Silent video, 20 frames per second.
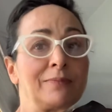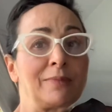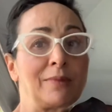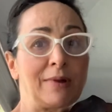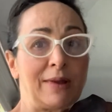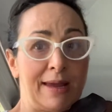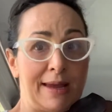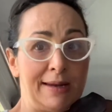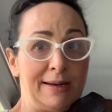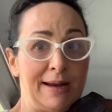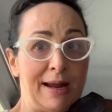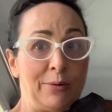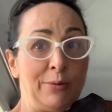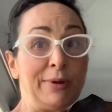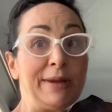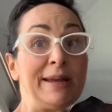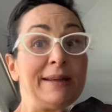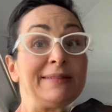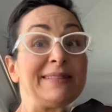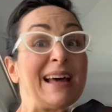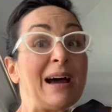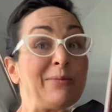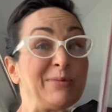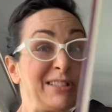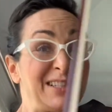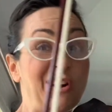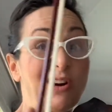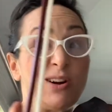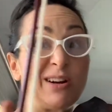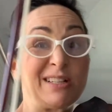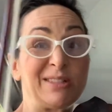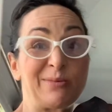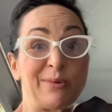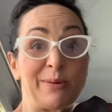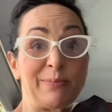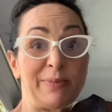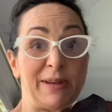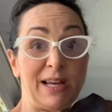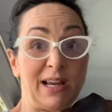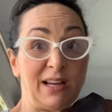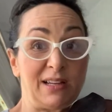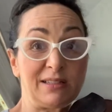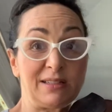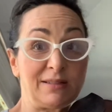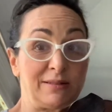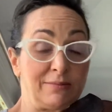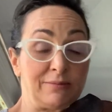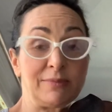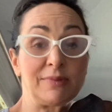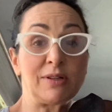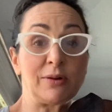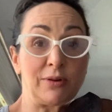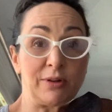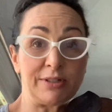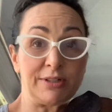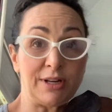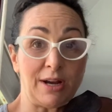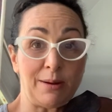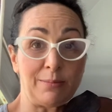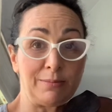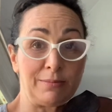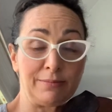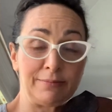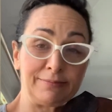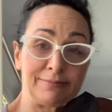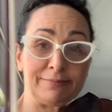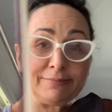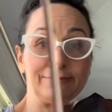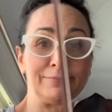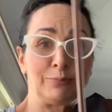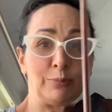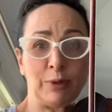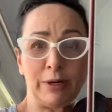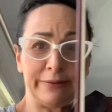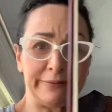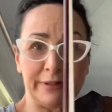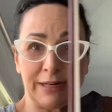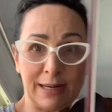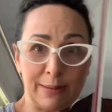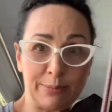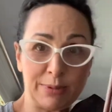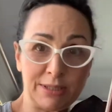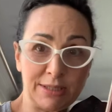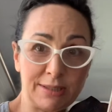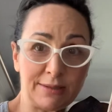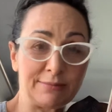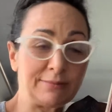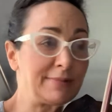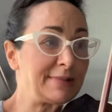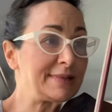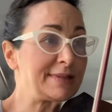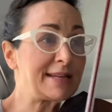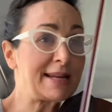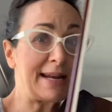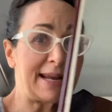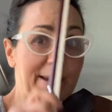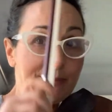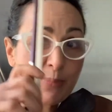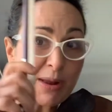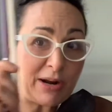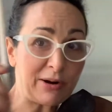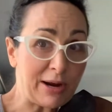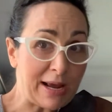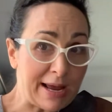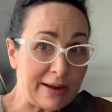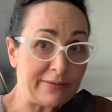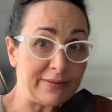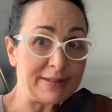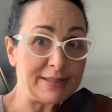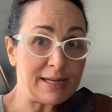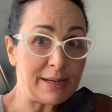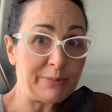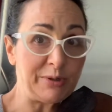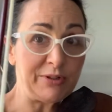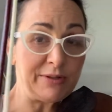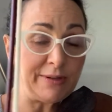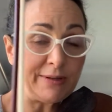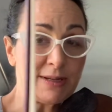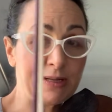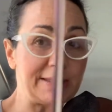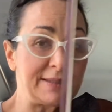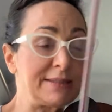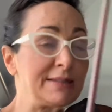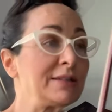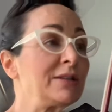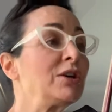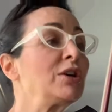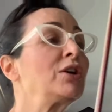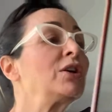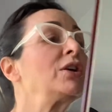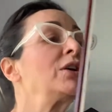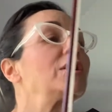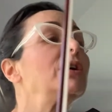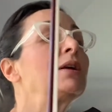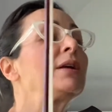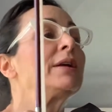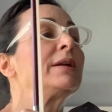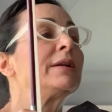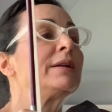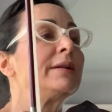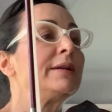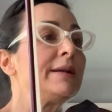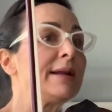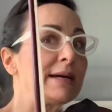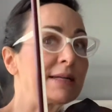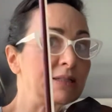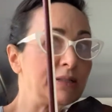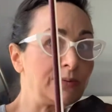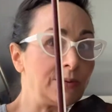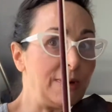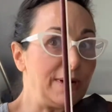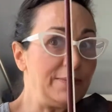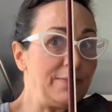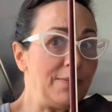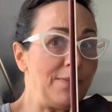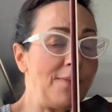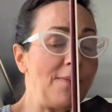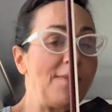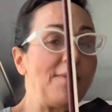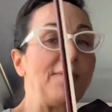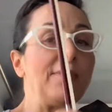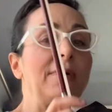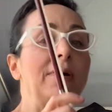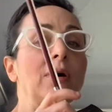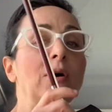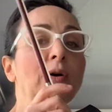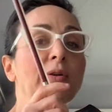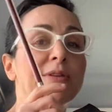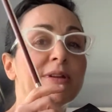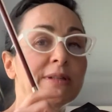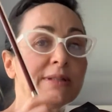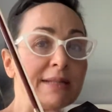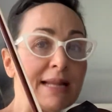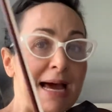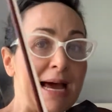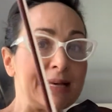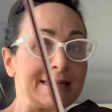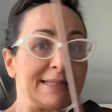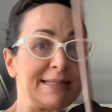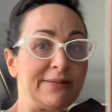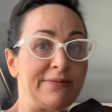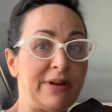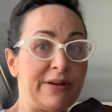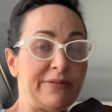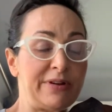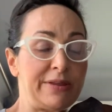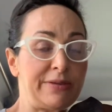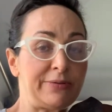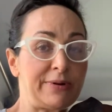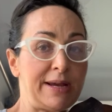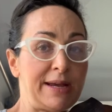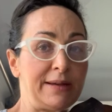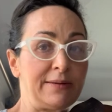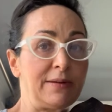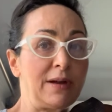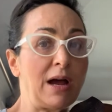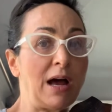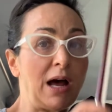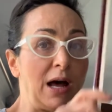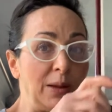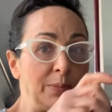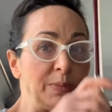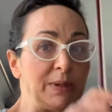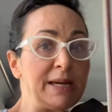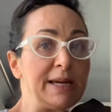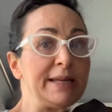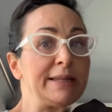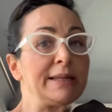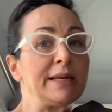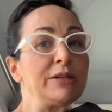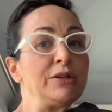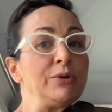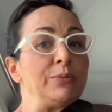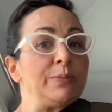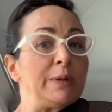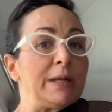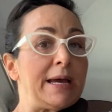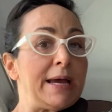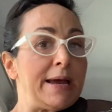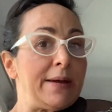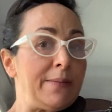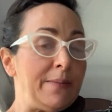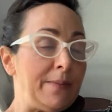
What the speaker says: Okay, now we'll hit, that was the hardest one, P.S. So good job, whatever happened. It's going to get better every time you do this. Next one, hold the last of every 3. I'll play it, then you play it.